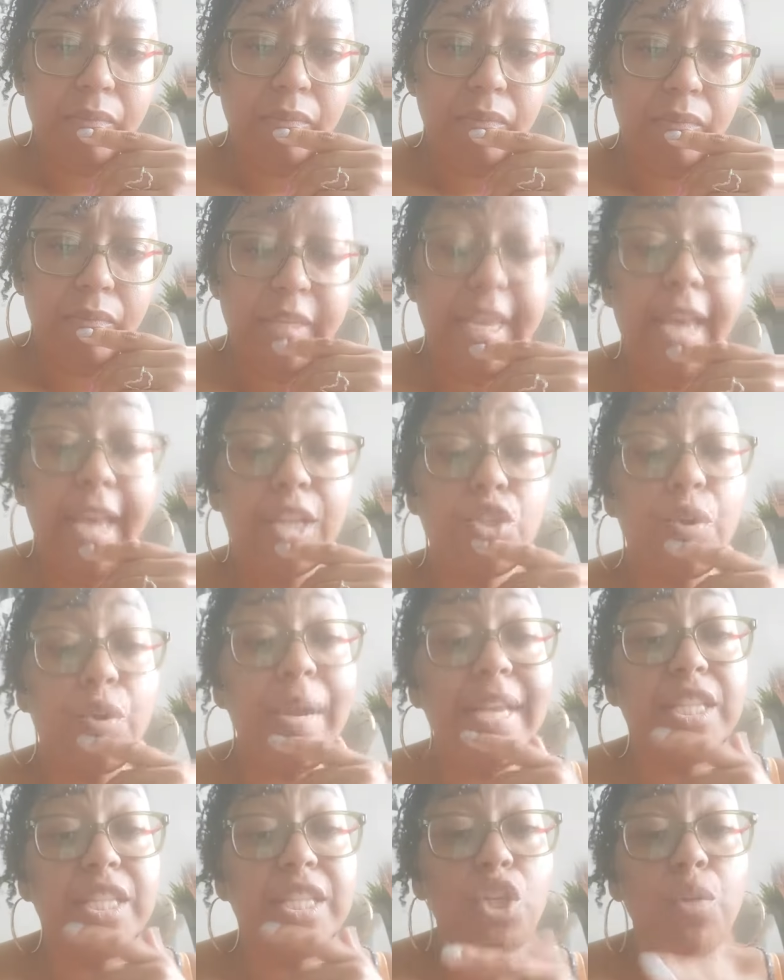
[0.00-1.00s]
Yeah,
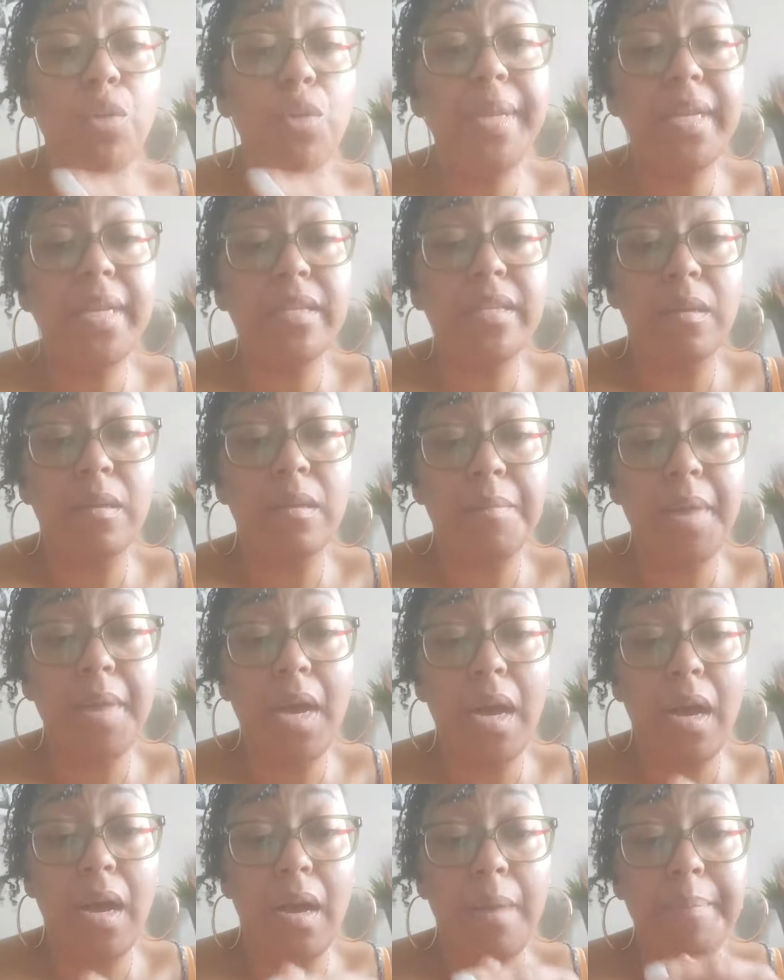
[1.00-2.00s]
transhumanism,
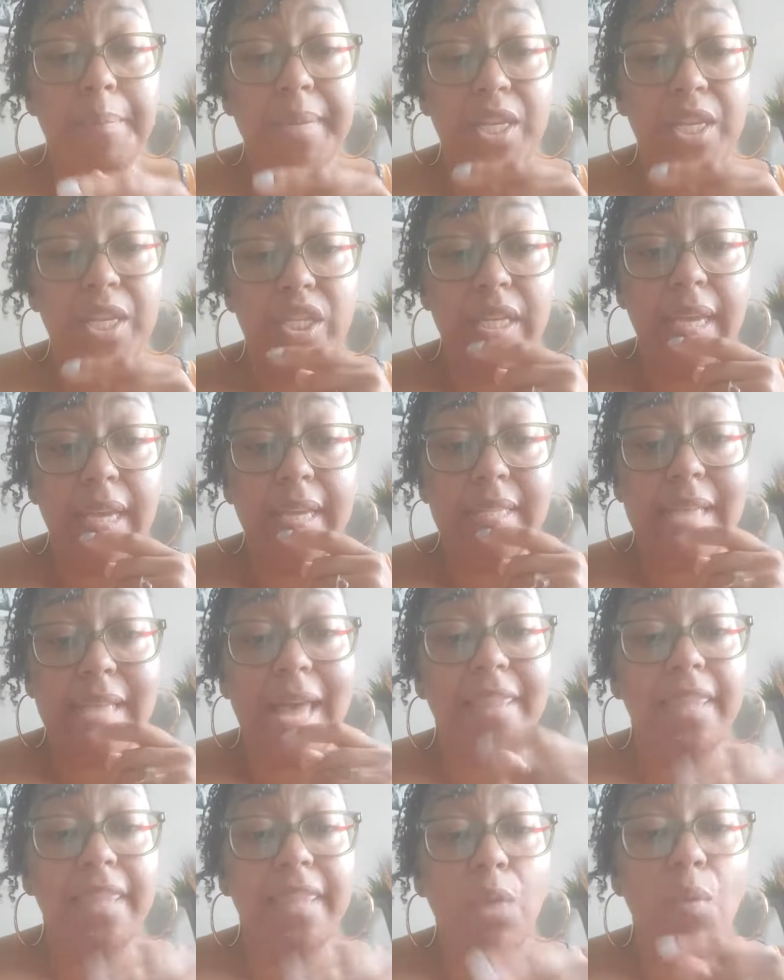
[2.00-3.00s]
BGS, I
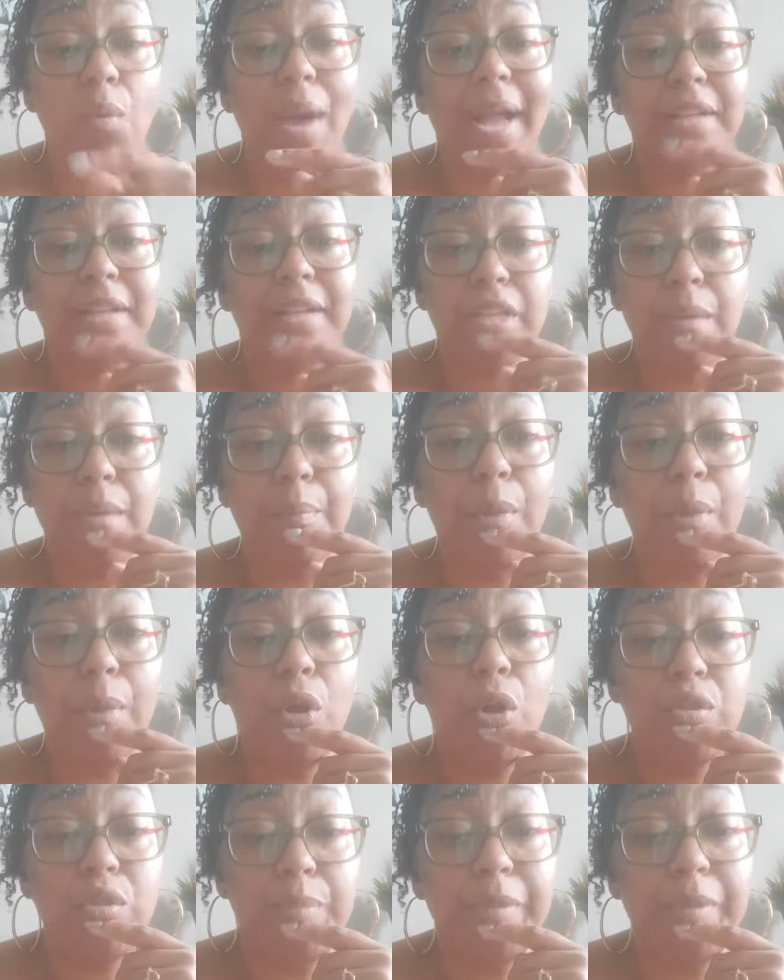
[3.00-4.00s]
think will actually
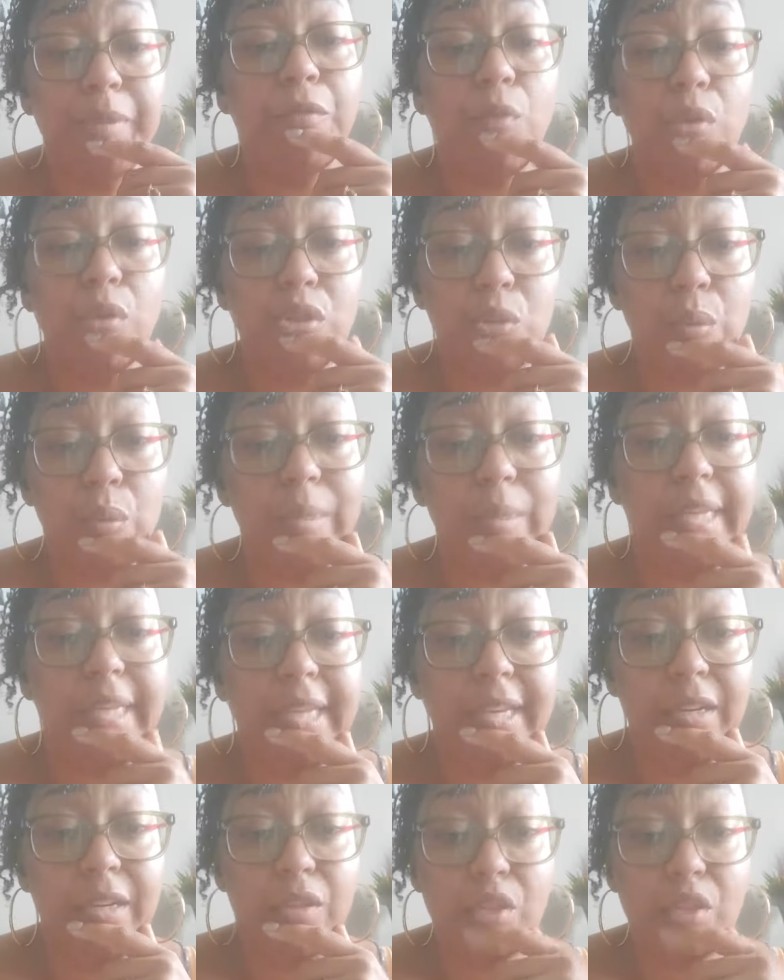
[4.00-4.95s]
emerge before 20 years.